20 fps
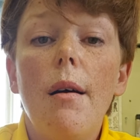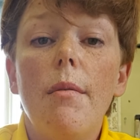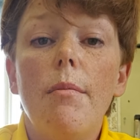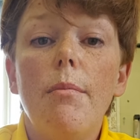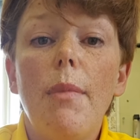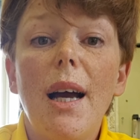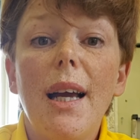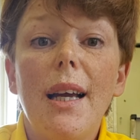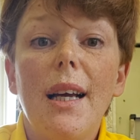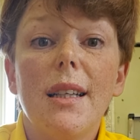
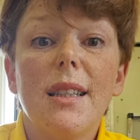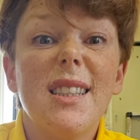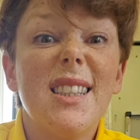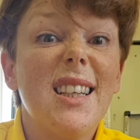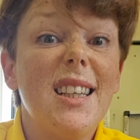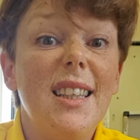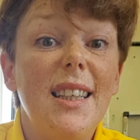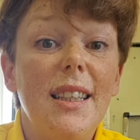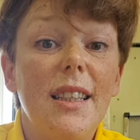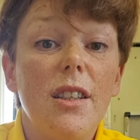My hands are
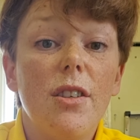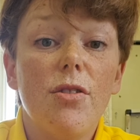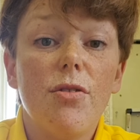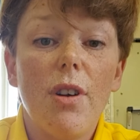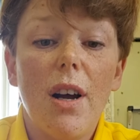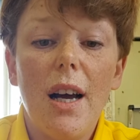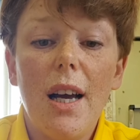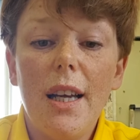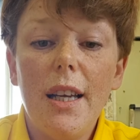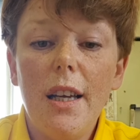clean and
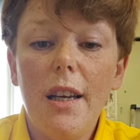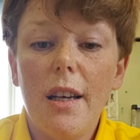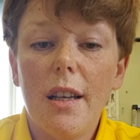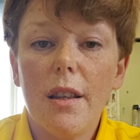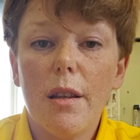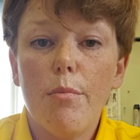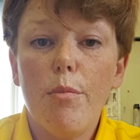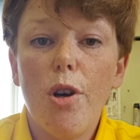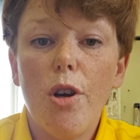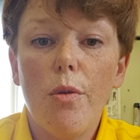dry at
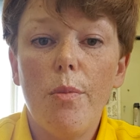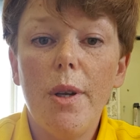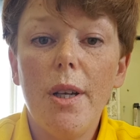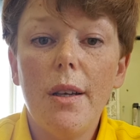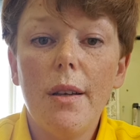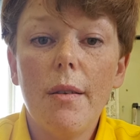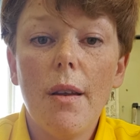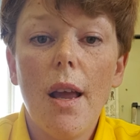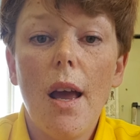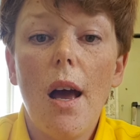the
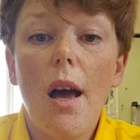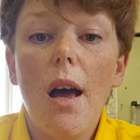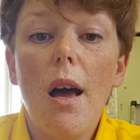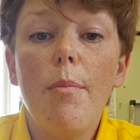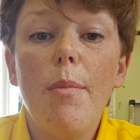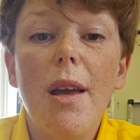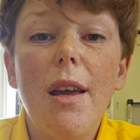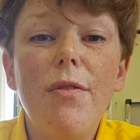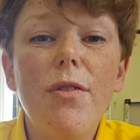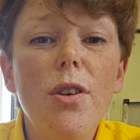moment.
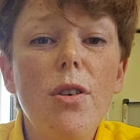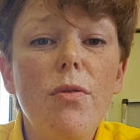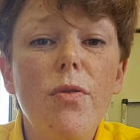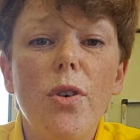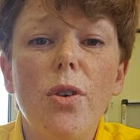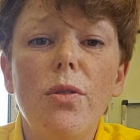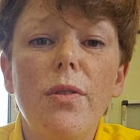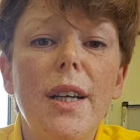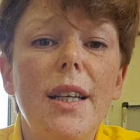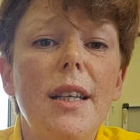If you've
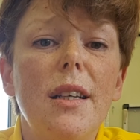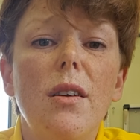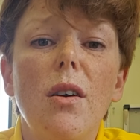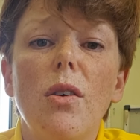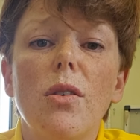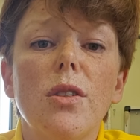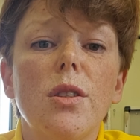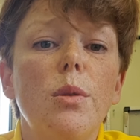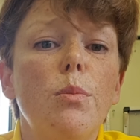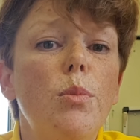already
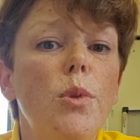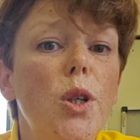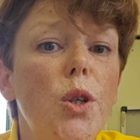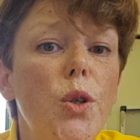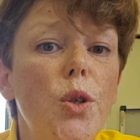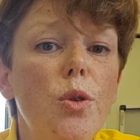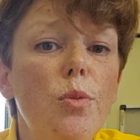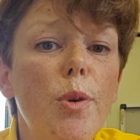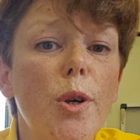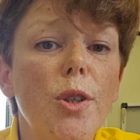got some
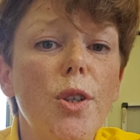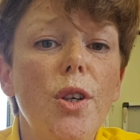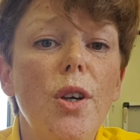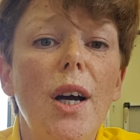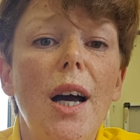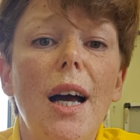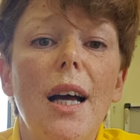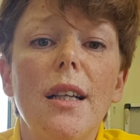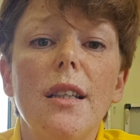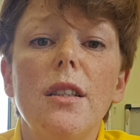lube on your
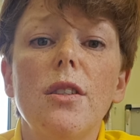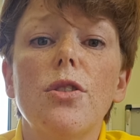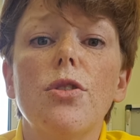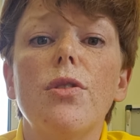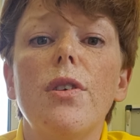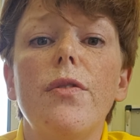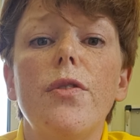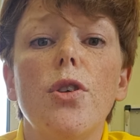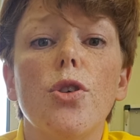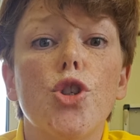hands, or
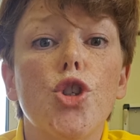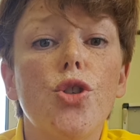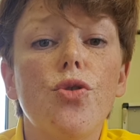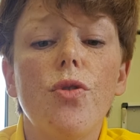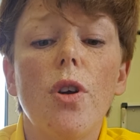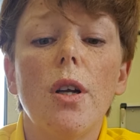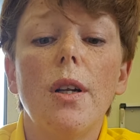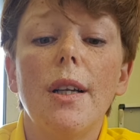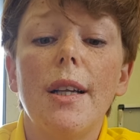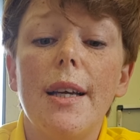if you're
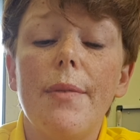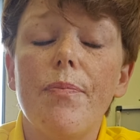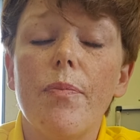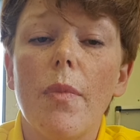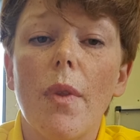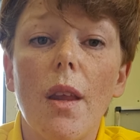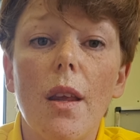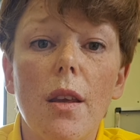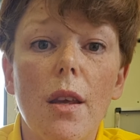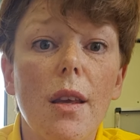
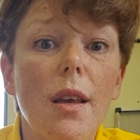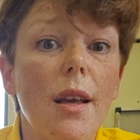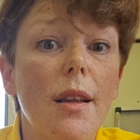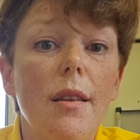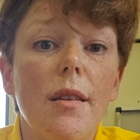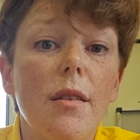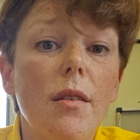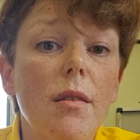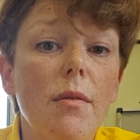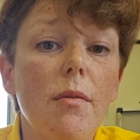struggling, it